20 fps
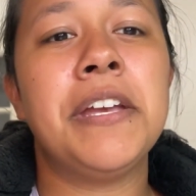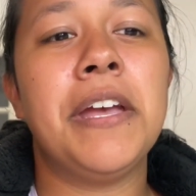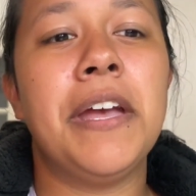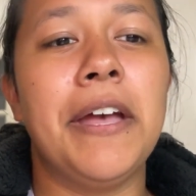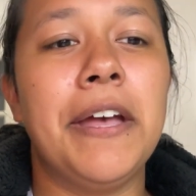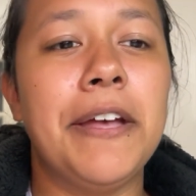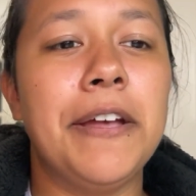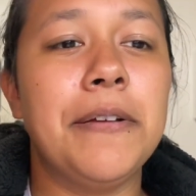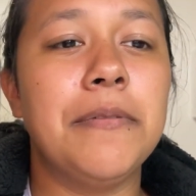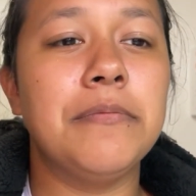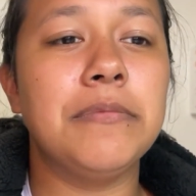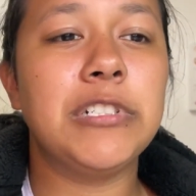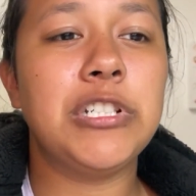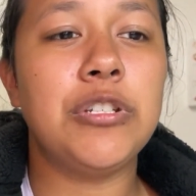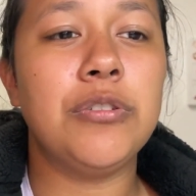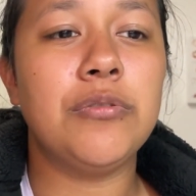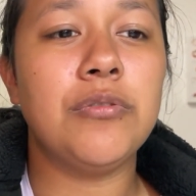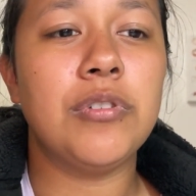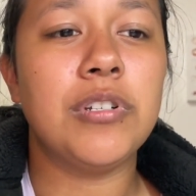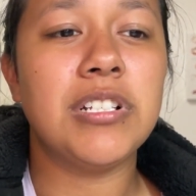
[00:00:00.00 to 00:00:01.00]

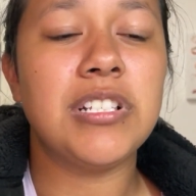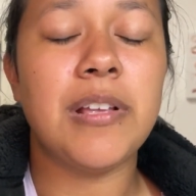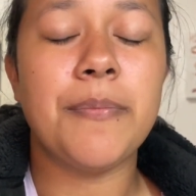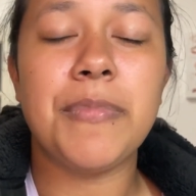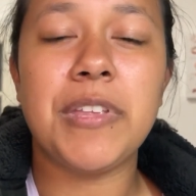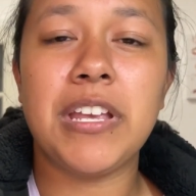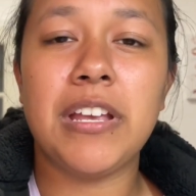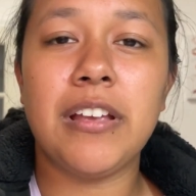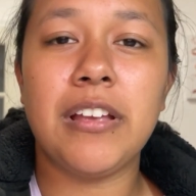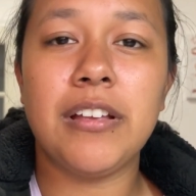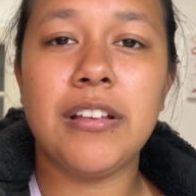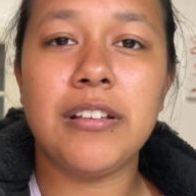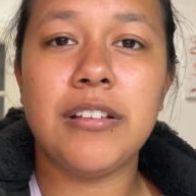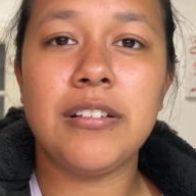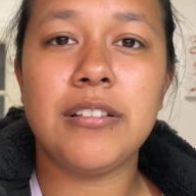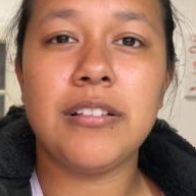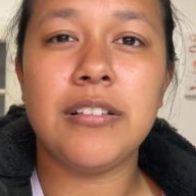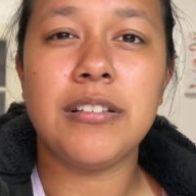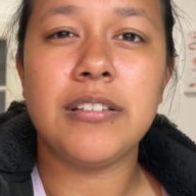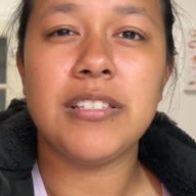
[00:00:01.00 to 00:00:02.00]
to something
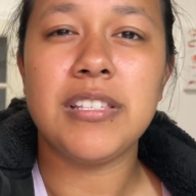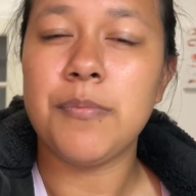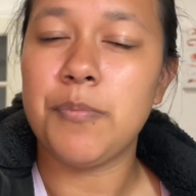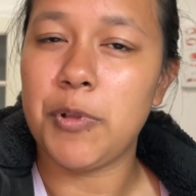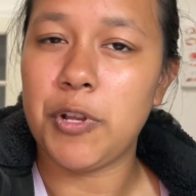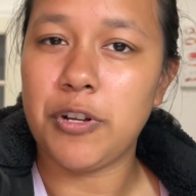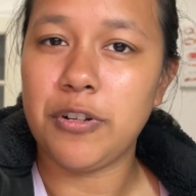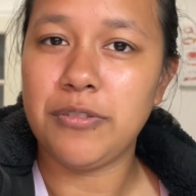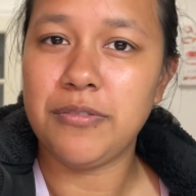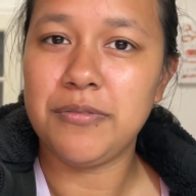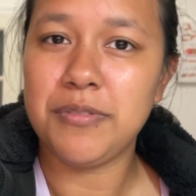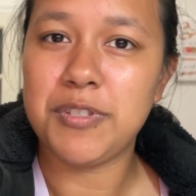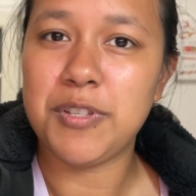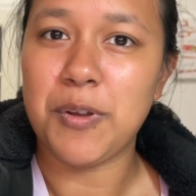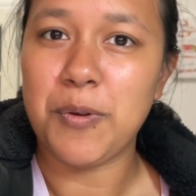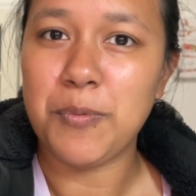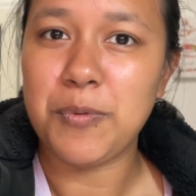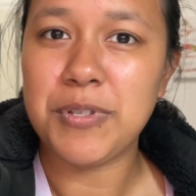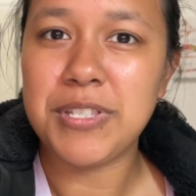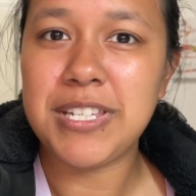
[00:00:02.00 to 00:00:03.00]
simpler. So
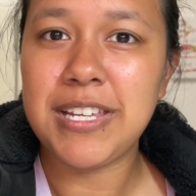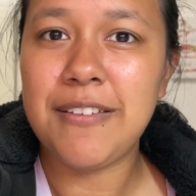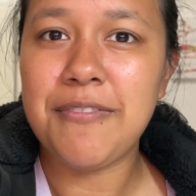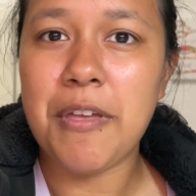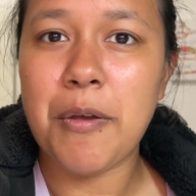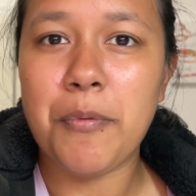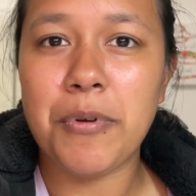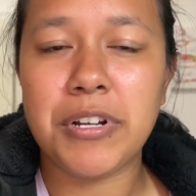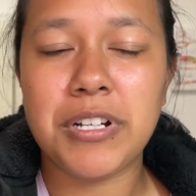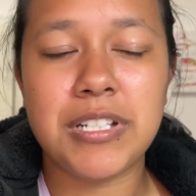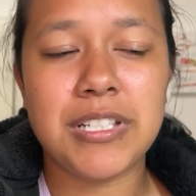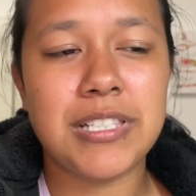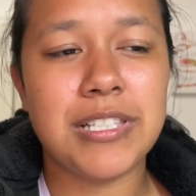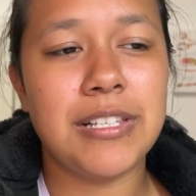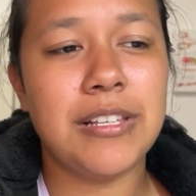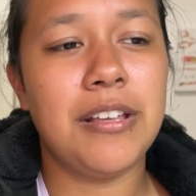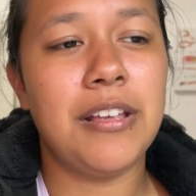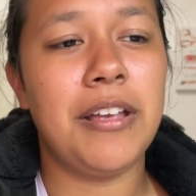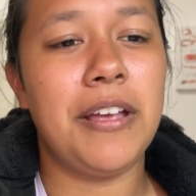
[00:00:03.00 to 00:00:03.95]
we'll see if that works.